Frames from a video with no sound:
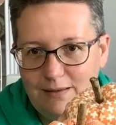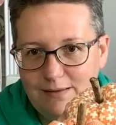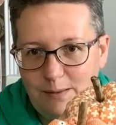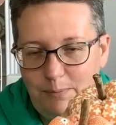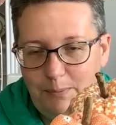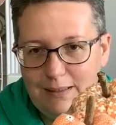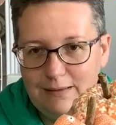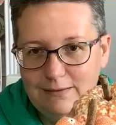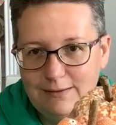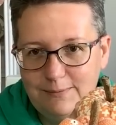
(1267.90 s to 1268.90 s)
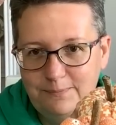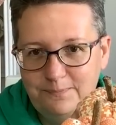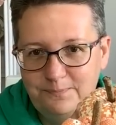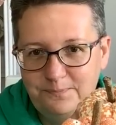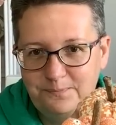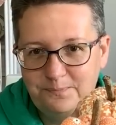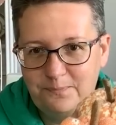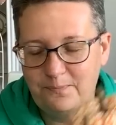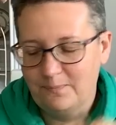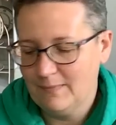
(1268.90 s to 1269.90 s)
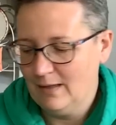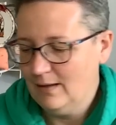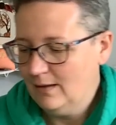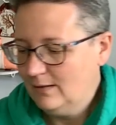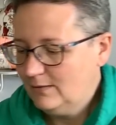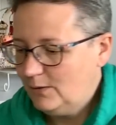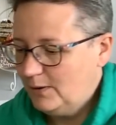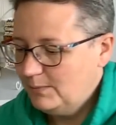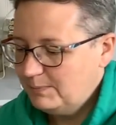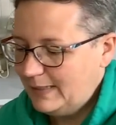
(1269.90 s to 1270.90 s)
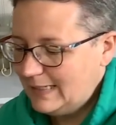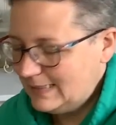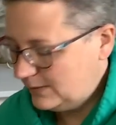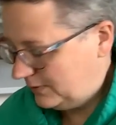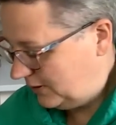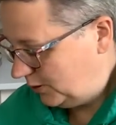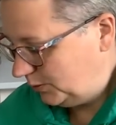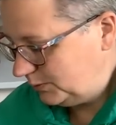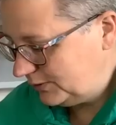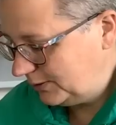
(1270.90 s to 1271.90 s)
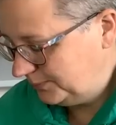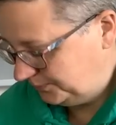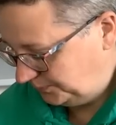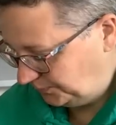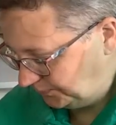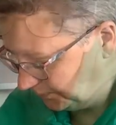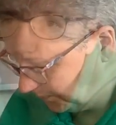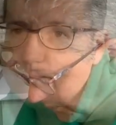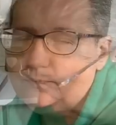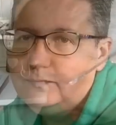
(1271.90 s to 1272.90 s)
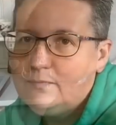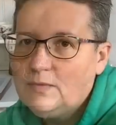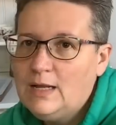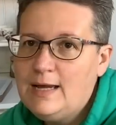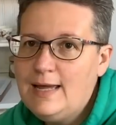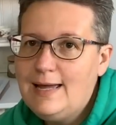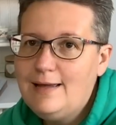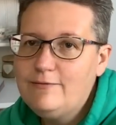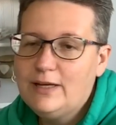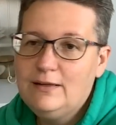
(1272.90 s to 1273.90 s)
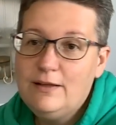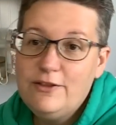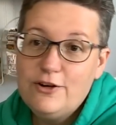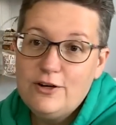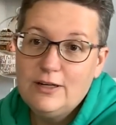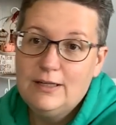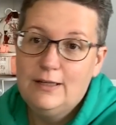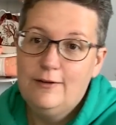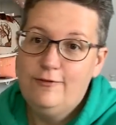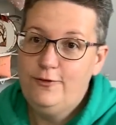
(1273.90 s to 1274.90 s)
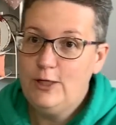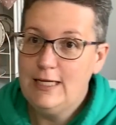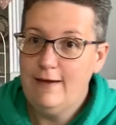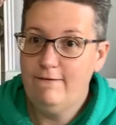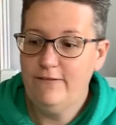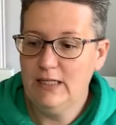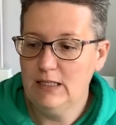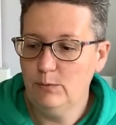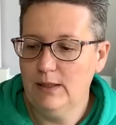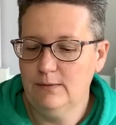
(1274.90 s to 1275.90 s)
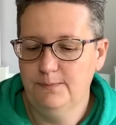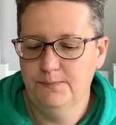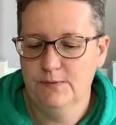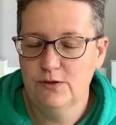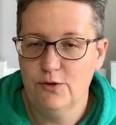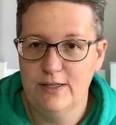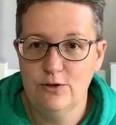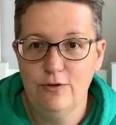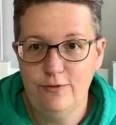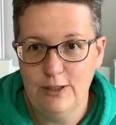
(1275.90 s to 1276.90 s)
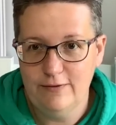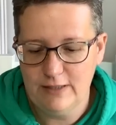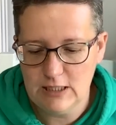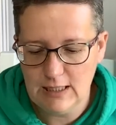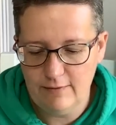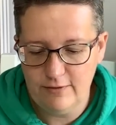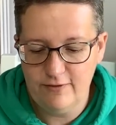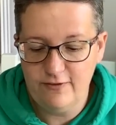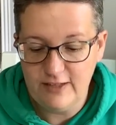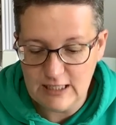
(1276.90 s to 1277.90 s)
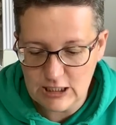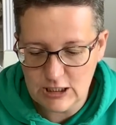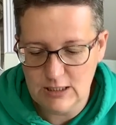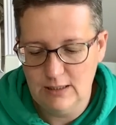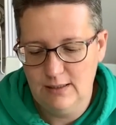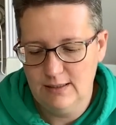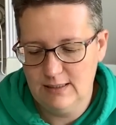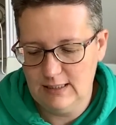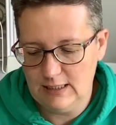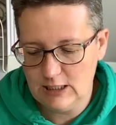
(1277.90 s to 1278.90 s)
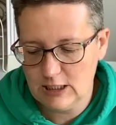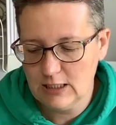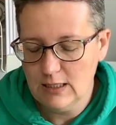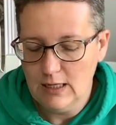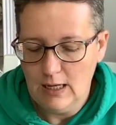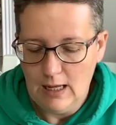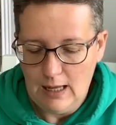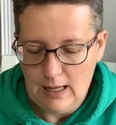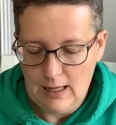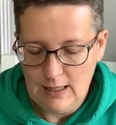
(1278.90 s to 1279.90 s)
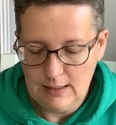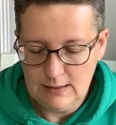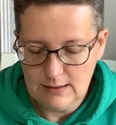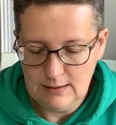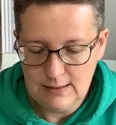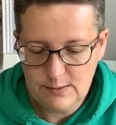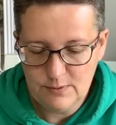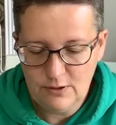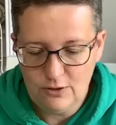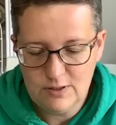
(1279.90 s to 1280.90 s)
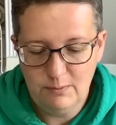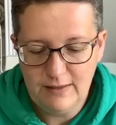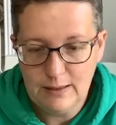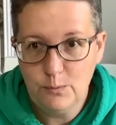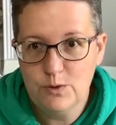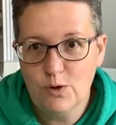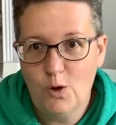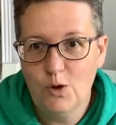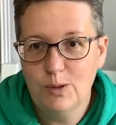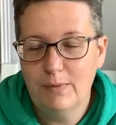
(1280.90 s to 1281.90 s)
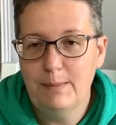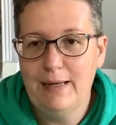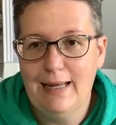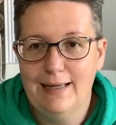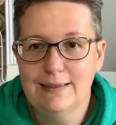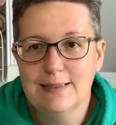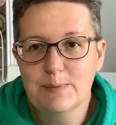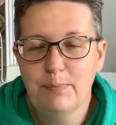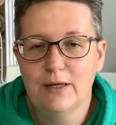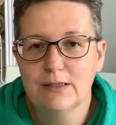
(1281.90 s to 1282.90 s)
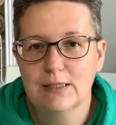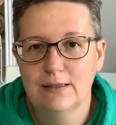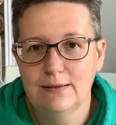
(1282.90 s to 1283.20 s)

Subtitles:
the pumpkins. So I was pleased with those. I have another fully finished, well, sorry, it's not fully finished. I have a finished stitch, and this was not something that was on my plans, but